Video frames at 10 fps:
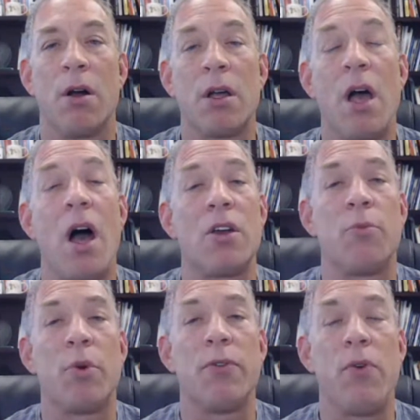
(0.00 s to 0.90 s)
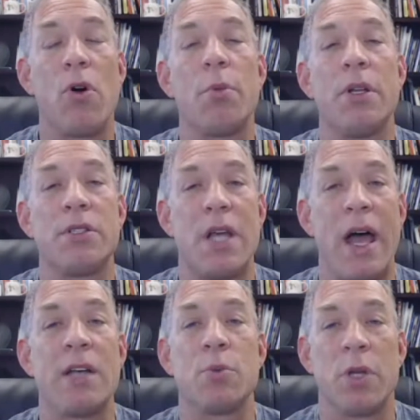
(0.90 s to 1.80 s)
cognitive performance
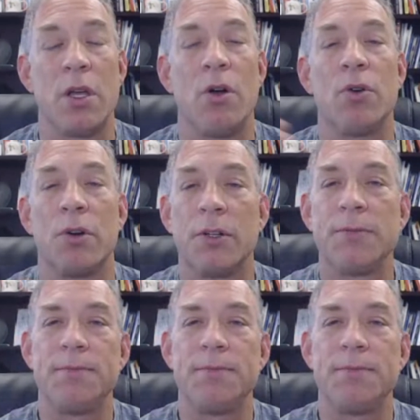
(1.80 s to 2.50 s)
as we get older.